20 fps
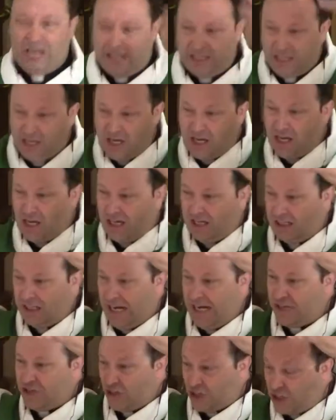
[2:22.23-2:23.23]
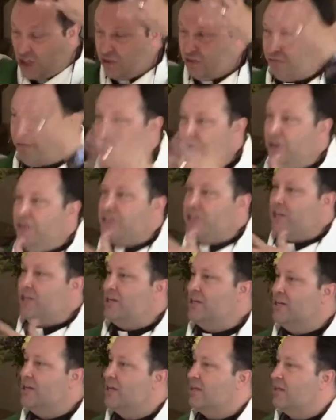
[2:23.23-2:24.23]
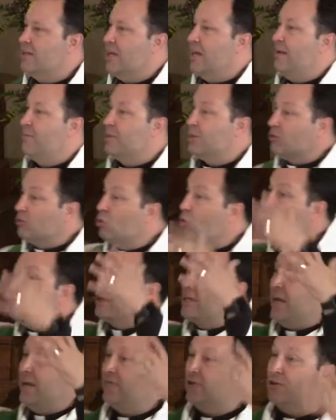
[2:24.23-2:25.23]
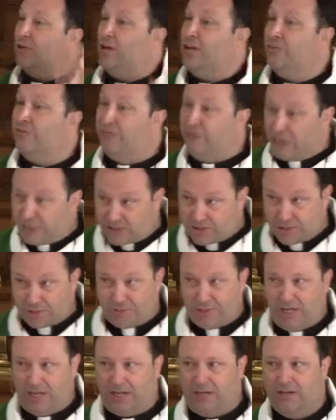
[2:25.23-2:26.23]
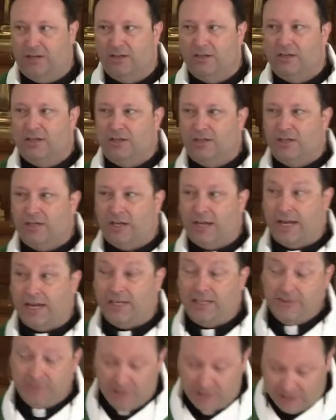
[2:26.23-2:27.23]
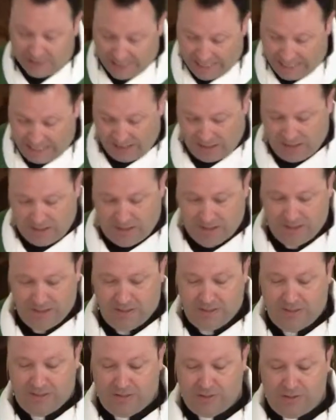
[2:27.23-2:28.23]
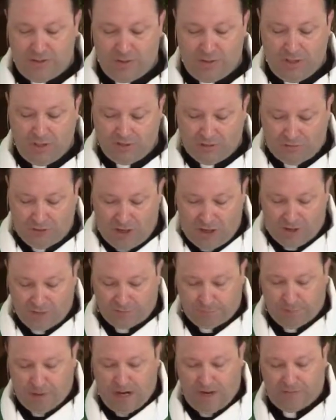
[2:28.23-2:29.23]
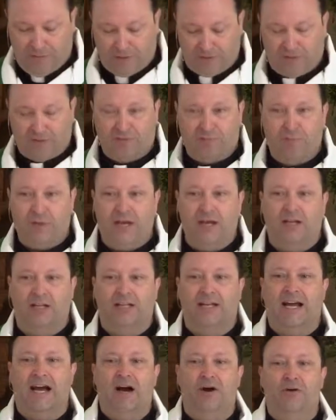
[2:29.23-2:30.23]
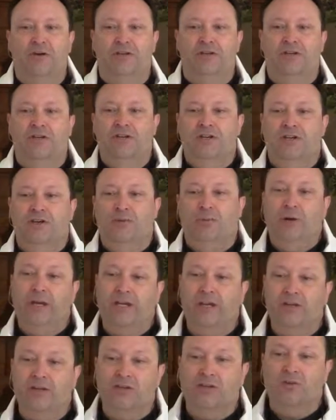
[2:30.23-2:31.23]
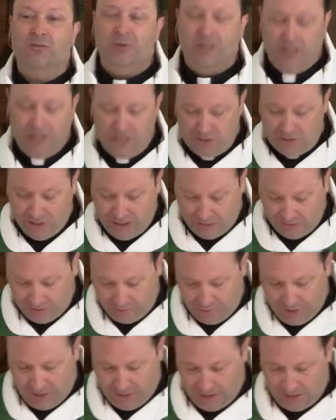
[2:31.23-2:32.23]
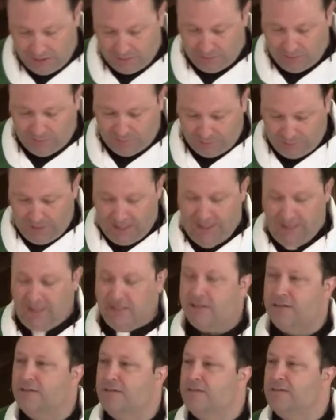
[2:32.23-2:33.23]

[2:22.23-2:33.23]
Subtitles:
And Elijah confronted them, and the Lord gave a great victory and even death to these false prophets of Baal. And how did wicked Queen Jezebel respond?